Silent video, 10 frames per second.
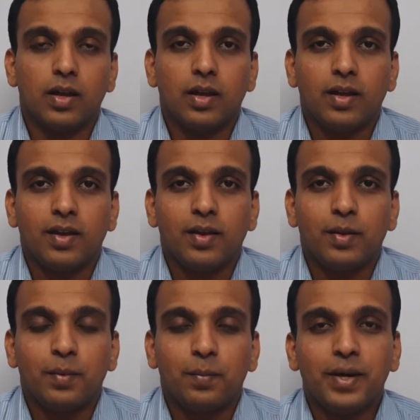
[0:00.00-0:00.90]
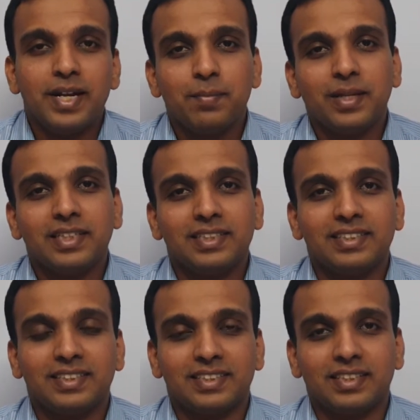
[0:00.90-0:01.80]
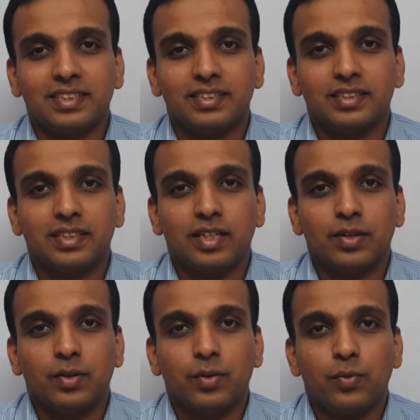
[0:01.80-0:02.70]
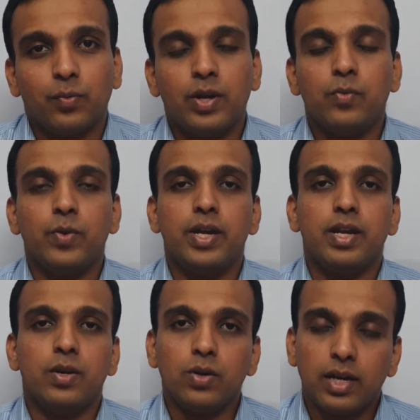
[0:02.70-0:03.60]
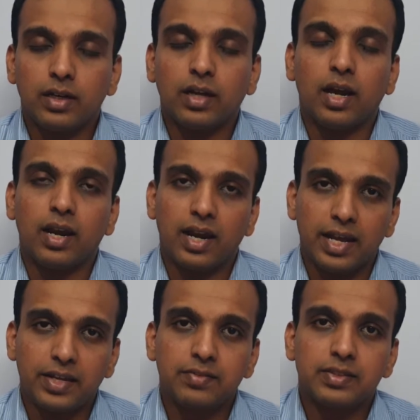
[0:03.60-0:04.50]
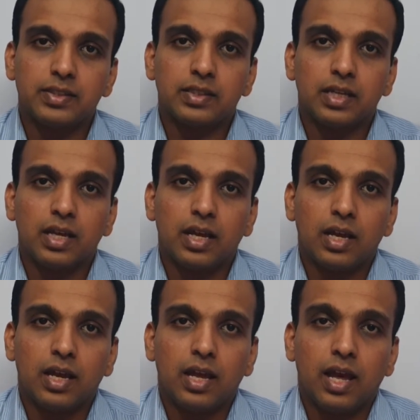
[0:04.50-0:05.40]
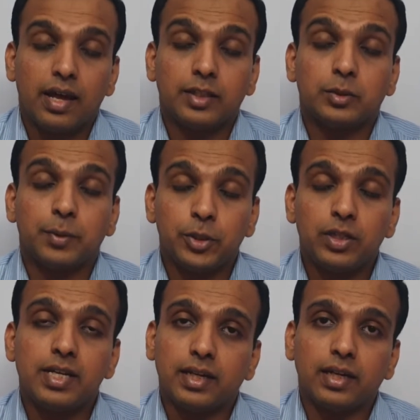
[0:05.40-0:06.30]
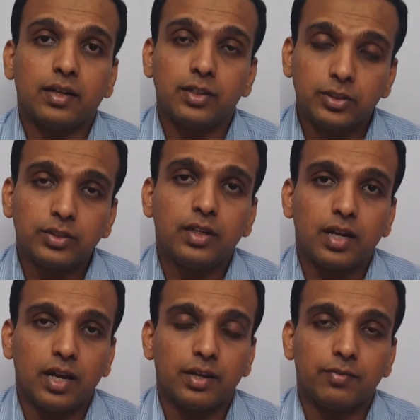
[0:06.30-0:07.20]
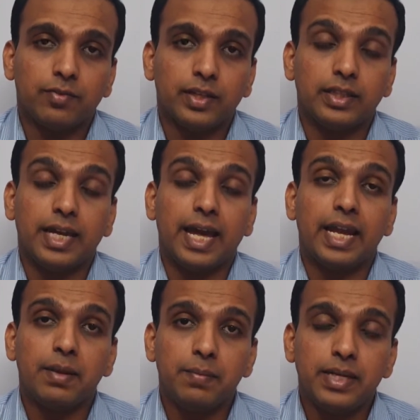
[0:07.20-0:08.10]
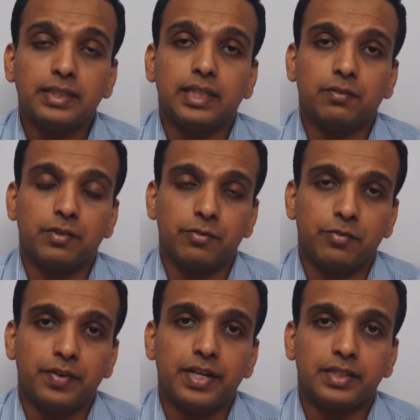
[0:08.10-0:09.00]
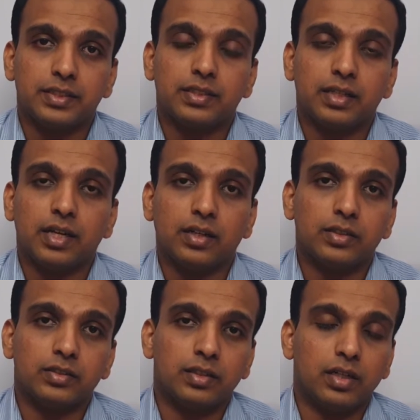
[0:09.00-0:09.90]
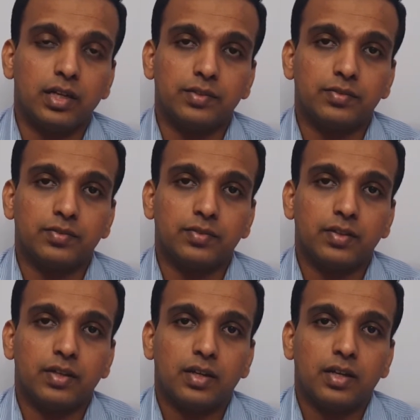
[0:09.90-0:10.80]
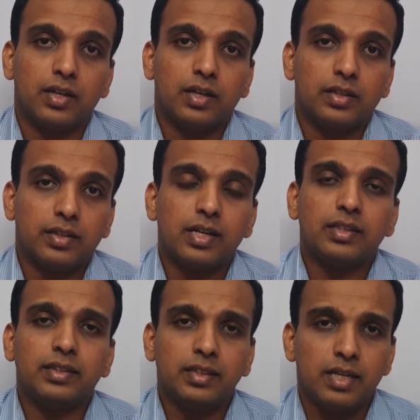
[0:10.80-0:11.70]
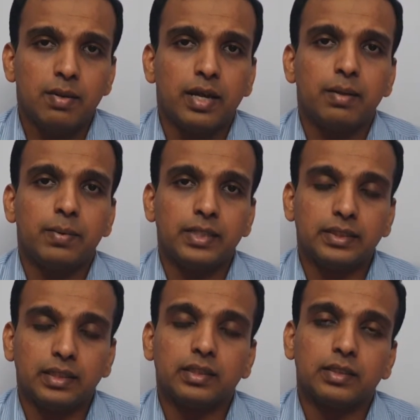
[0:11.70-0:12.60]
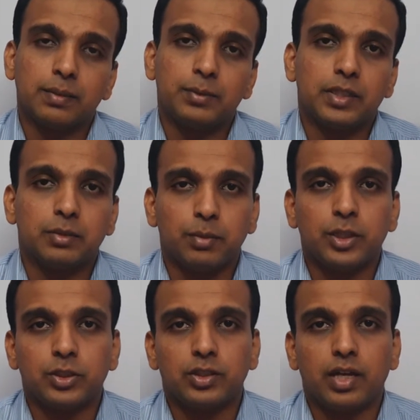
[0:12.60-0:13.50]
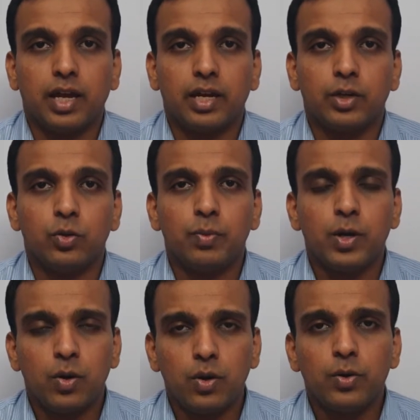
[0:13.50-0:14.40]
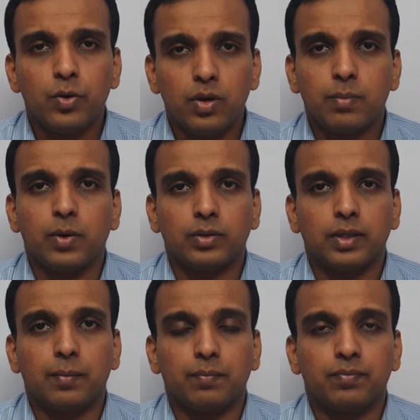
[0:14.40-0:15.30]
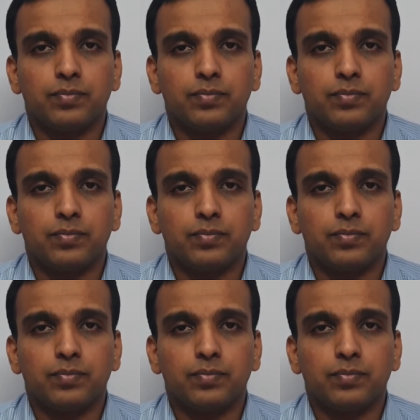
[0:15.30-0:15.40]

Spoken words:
My dear brothers and sisters, when we look at our lives and especially at our Christian life and the enemies that we face in our Christian life, there are three enemies that the scriptures mention, and you may all know about them.